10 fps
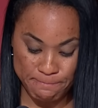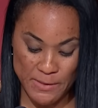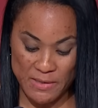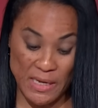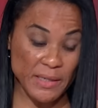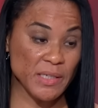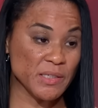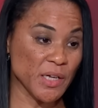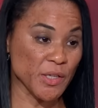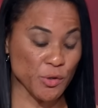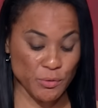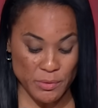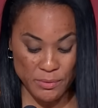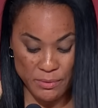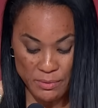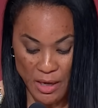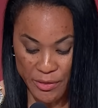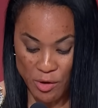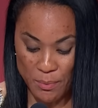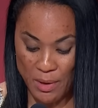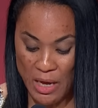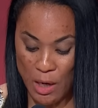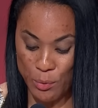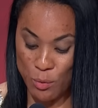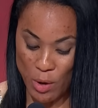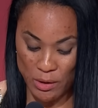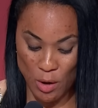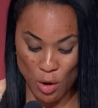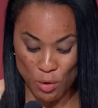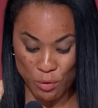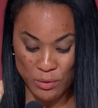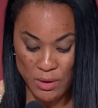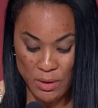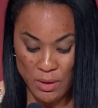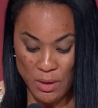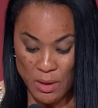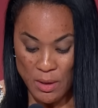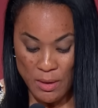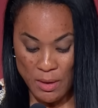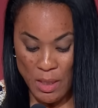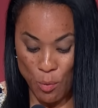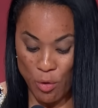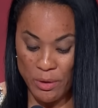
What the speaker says: As I continued, I thought about how we won gold and were on